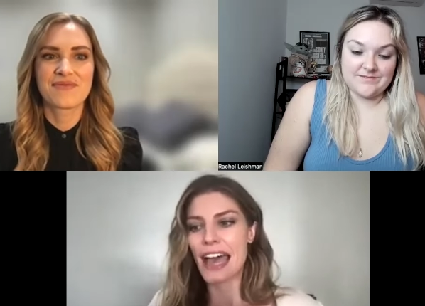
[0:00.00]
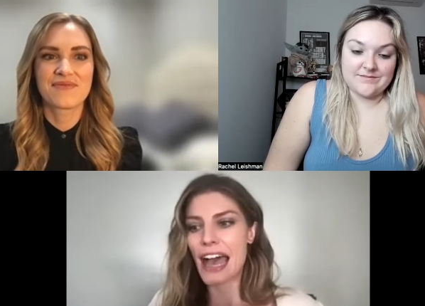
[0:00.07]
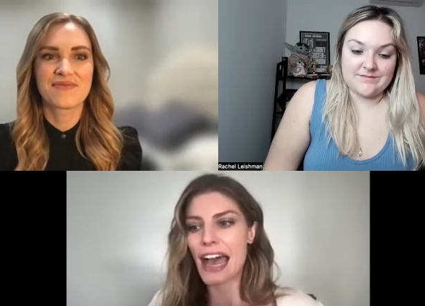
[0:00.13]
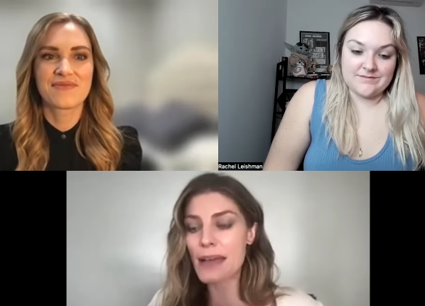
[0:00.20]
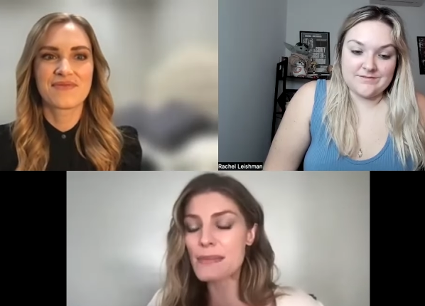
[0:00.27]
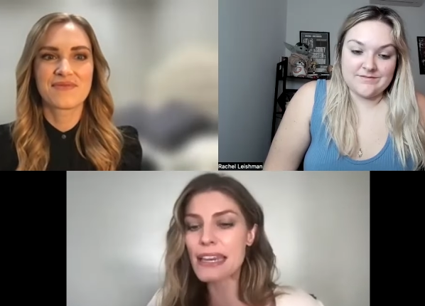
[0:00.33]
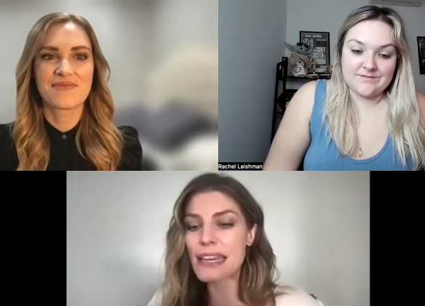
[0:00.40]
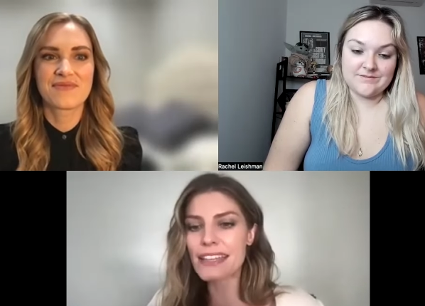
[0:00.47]
Speaker 1: I
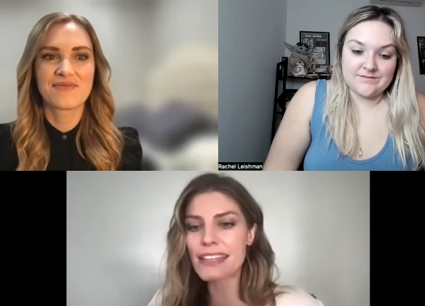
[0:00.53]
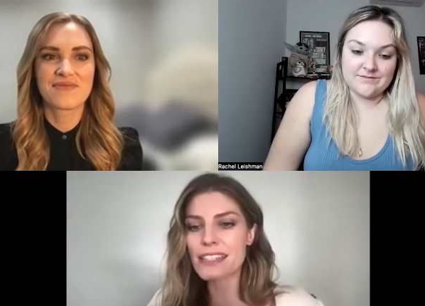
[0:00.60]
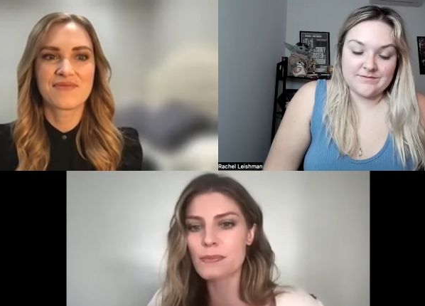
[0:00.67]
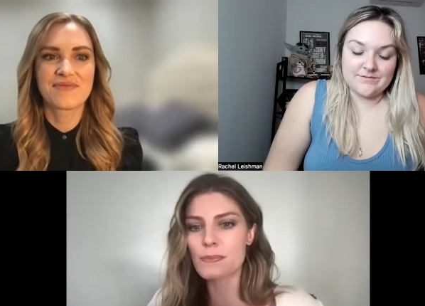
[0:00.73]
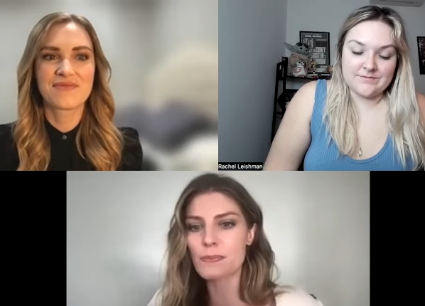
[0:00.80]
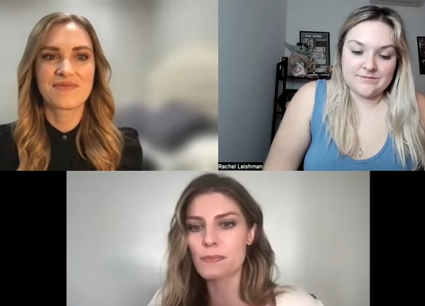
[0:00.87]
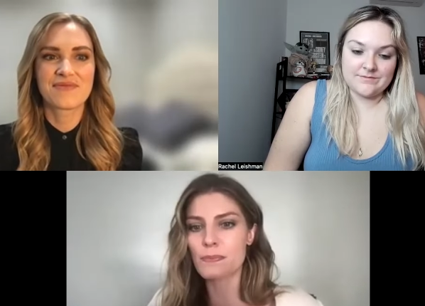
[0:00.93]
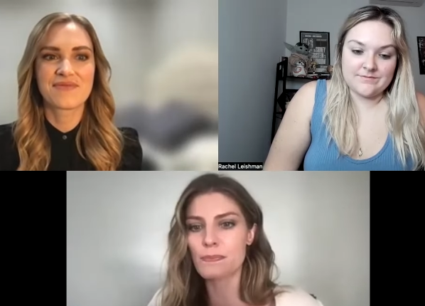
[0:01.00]
mean, it's
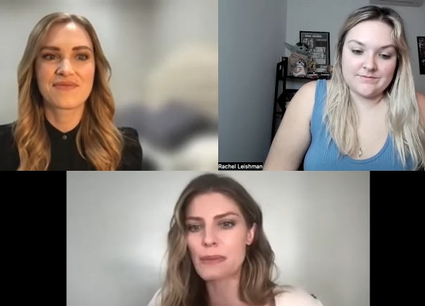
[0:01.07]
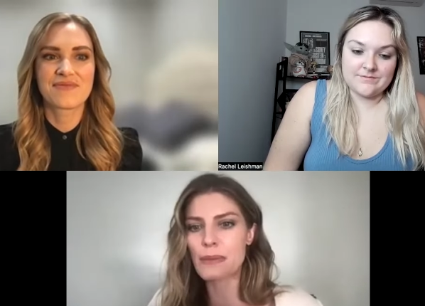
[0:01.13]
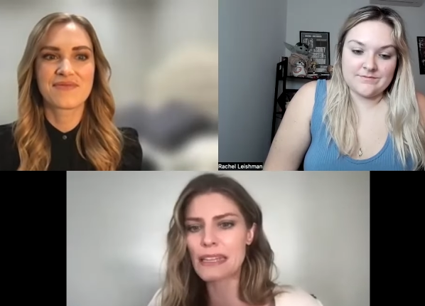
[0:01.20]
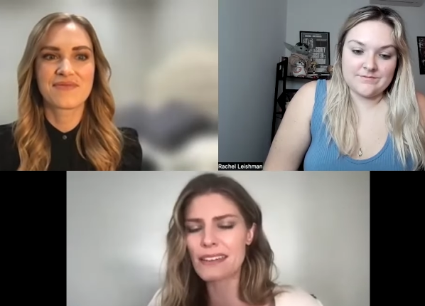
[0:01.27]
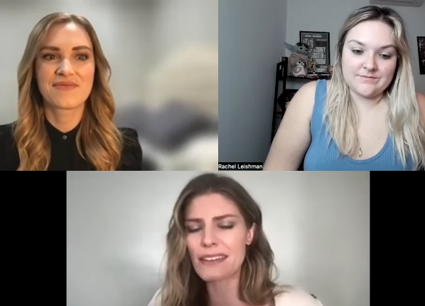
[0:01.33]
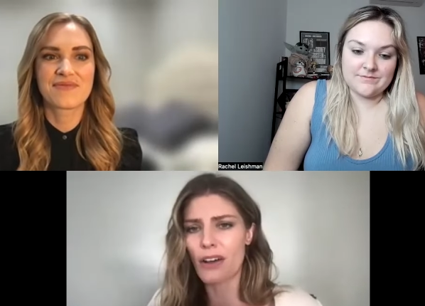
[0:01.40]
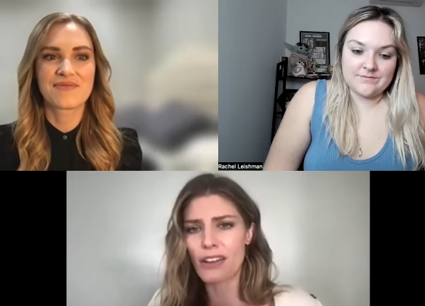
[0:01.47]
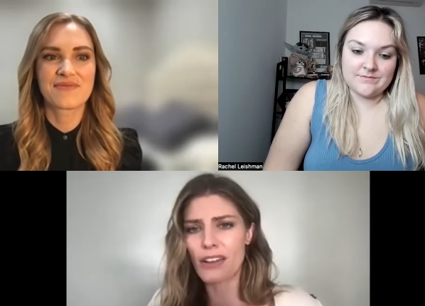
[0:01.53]

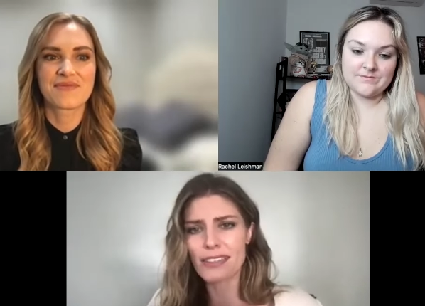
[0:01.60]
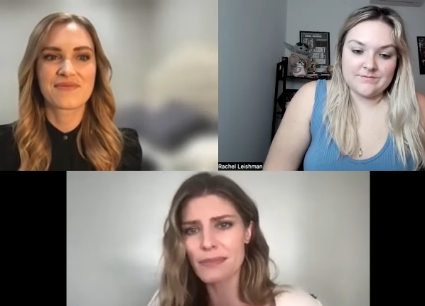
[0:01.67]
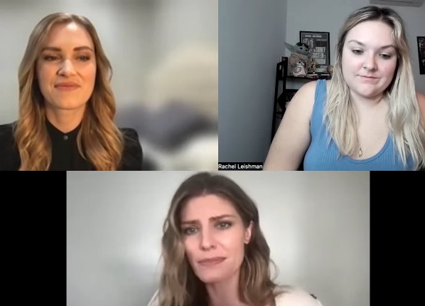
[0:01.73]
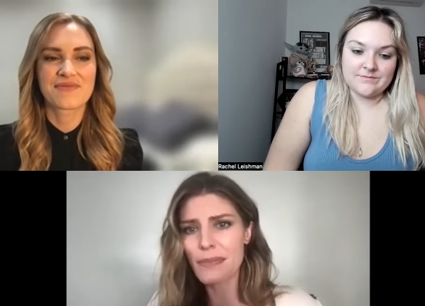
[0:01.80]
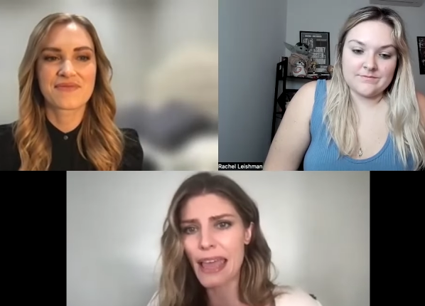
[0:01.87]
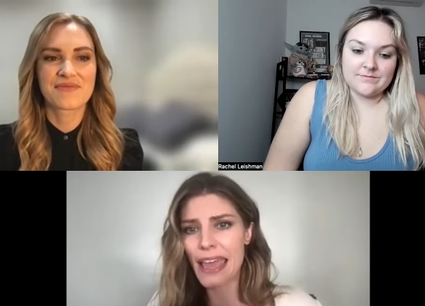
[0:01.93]
been awesome,